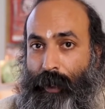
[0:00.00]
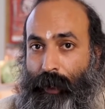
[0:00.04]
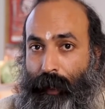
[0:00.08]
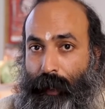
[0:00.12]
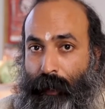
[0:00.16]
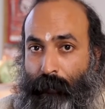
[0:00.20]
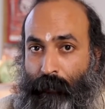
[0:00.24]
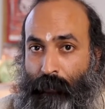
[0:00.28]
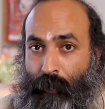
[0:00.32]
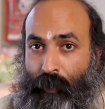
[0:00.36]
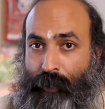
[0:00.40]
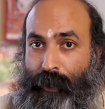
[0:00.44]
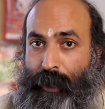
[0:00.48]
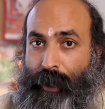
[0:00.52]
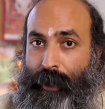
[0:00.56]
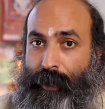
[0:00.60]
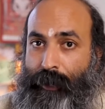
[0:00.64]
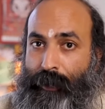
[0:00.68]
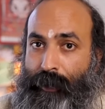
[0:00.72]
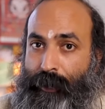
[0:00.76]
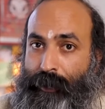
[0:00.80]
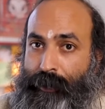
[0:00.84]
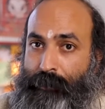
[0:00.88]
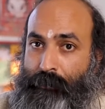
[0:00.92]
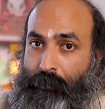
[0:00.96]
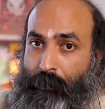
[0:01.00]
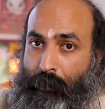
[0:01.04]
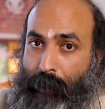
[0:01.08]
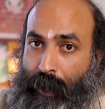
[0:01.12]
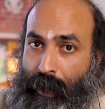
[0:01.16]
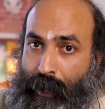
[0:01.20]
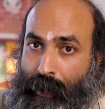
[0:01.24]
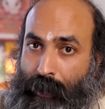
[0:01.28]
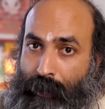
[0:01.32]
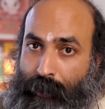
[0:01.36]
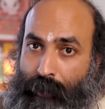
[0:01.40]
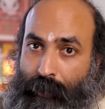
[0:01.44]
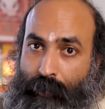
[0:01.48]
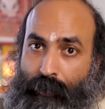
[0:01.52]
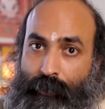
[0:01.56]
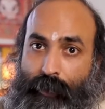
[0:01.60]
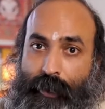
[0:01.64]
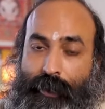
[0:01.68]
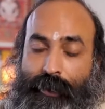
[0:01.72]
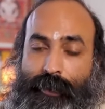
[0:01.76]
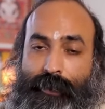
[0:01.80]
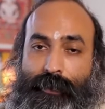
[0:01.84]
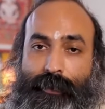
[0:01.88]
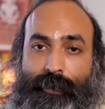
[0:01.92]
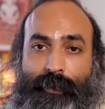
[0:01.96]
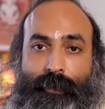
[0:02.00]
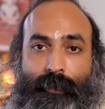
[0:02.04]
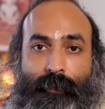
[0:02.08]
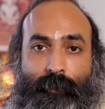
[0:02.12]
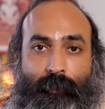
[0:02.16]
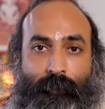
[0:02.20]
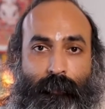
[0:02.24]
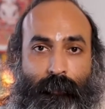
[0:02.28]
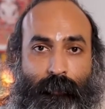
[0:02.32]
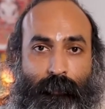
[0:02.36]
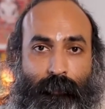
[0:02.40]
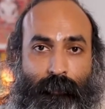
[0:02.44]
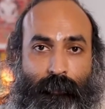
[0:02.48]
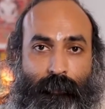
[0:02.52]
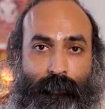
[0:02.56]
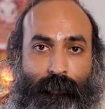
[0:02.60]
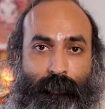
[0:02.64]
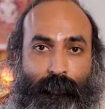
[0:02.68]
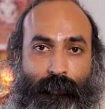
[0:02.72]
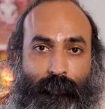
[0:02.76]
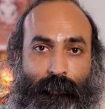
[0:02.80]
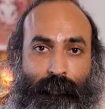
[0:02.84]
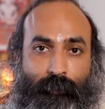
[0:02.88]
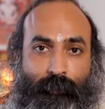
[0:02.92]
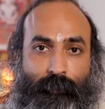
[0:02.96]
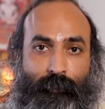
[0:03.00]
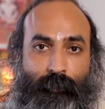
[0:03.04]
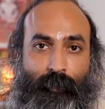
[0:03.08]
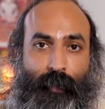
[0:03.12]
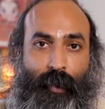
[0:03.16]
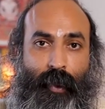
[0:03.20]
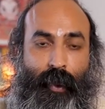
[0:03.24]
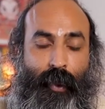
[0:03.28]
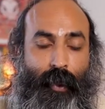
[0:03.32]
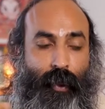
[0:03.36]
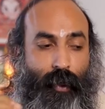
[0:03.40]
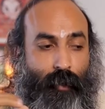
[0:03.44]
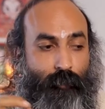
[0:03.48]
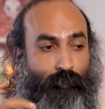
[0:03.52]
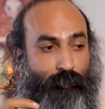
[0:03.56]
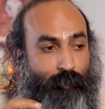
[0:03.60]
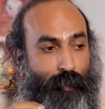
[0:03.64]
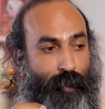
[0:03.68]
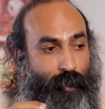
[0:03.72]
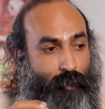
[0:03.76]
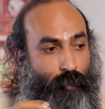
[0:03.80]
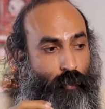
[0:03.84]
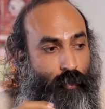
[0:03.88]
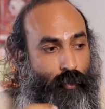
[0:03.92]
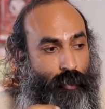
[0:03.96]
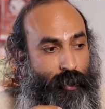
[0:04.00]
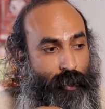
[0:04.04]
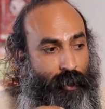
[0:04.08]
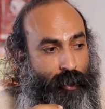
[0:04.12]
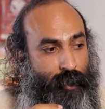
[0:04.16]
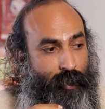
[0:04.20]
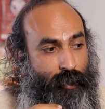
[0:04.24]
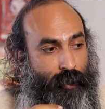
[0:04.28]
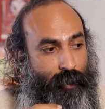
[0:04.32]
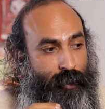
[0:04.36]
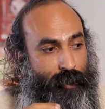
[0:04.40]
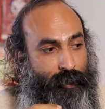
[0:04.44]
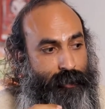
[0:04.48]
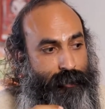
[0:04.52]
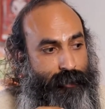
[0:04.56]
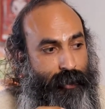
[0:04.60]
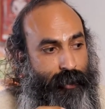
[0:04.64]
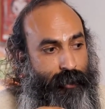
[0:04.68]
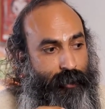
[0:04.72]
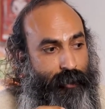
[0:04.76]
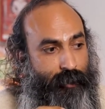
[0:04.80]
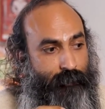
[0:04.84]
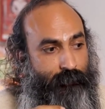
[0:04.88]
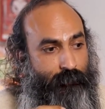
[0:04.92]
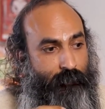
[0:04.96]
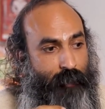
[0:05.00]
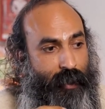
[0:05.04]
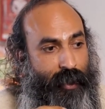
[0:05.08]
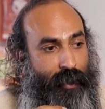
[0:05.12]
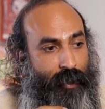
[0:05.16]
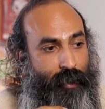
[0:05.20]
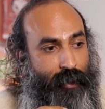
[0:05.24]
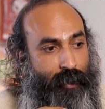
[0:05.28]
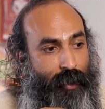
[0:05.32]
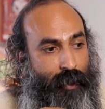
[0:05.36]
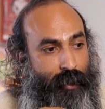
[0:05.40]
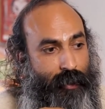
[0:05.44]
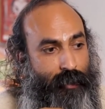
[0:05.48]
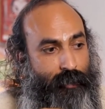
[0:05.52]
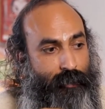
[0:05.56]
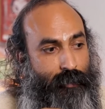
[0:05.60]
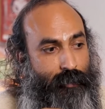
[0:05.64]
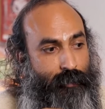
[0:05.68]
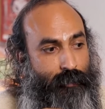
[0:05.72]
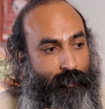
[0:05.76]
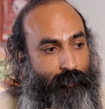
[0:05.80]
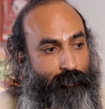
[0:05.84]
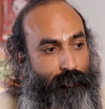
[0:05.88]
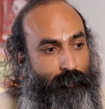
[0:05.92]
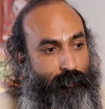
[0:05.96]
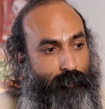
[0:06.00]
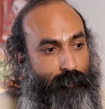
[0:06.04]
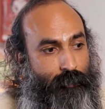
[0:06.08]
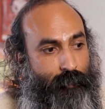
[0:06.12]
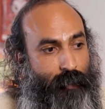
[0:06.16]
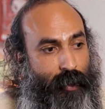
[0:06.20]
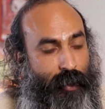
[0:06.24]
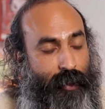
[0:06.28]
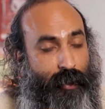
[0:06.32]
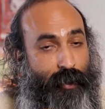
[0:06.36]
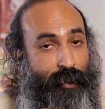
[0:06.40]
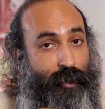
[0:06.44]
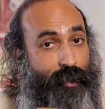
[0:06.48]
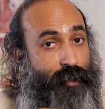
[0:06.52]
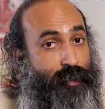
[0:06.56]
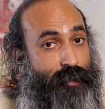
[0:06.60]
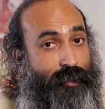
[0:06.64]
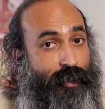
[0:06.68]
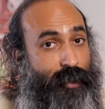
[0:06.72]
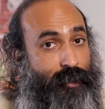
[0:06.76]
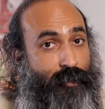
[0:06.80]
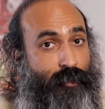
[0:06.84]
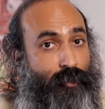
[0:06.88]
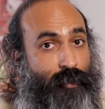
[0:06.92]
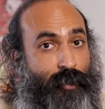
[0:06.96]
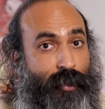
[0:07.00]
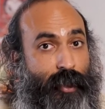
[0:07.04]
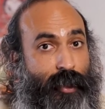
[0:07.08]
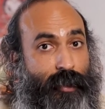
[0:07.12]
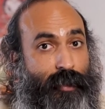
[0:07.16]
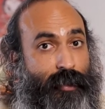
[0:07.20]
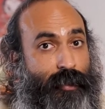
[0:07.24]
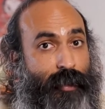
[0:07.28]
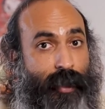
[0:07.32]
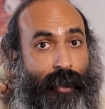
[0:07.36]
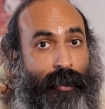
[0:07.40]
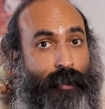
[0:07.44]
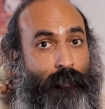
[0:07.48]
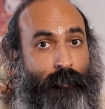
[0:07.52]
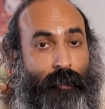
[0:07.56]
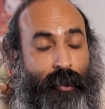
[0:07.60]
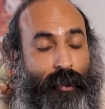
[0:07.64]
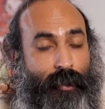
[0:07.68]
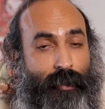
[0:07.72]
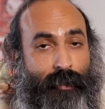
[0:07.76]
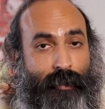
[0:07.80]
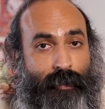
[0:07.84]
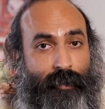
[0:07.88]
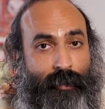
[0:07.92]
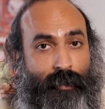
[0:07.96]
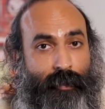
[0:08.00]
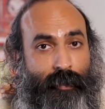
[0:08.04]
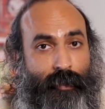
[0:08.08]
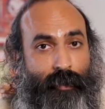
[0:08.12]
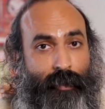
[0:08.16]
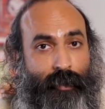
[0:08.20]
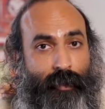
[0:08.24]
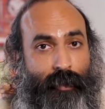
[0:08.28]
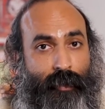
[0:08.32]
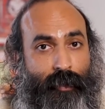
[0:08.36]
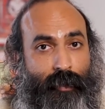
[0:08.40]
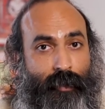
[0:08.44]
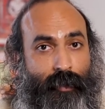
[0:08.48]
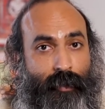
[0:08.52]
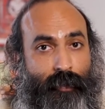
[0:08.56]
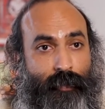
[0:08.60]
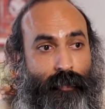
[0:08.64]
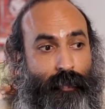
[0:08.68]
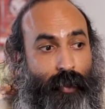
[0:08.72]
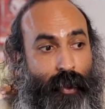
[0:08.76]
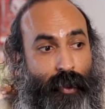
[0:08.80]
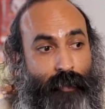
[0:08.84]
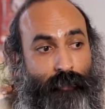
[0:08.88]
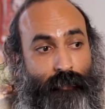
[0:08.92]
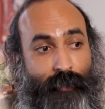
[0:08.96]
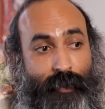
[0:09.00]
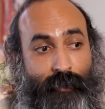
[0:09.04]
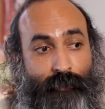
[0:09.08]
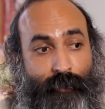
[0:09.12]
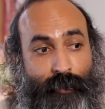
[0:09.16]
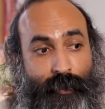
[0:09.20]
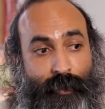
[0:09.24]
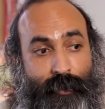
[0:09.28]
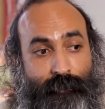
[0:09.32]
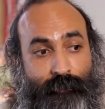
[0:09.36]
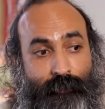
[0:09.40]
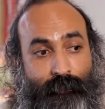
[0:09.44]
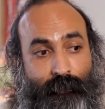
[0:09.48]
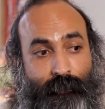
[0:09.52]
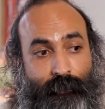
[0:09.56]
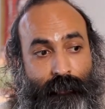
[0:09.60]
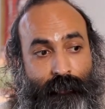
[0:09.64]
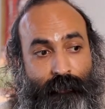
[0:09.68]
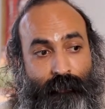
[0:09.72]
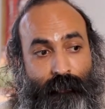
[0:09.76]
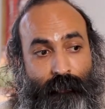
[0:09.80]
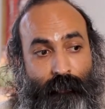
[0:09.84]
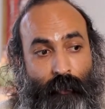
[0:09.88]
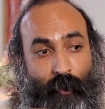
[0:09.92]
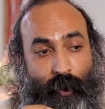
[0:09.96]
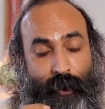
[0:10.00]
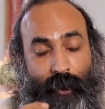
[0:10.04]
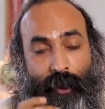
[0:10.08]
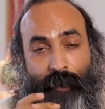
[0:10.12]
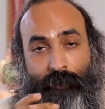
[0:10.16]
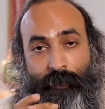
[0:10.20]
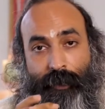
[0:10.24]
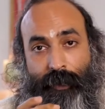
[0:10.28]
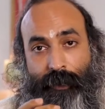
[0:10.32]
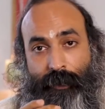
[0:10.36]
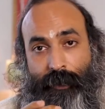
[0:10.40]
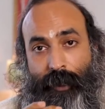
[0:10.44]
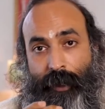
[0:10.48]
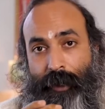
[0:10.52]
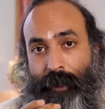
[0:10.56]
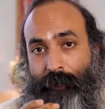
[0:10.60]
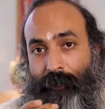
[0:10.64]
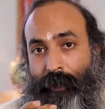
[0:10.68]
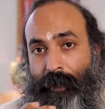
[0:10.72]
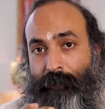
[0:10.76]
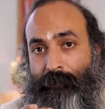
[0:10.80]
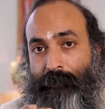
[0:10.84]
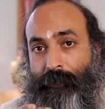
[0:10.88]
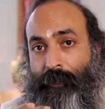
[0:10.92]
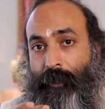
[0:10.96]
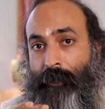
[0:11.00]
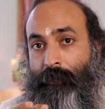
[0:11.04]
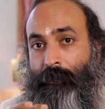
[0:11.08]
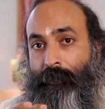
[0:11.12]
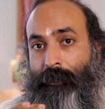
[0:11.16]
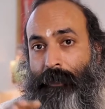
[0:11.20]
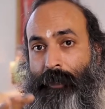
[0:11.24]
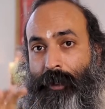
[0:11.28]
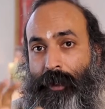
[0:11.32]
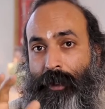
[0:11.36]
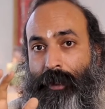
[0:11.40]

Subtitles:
immortality is built into us. If we are only an instinctive being like an insect or like an animal, then we would forever run away from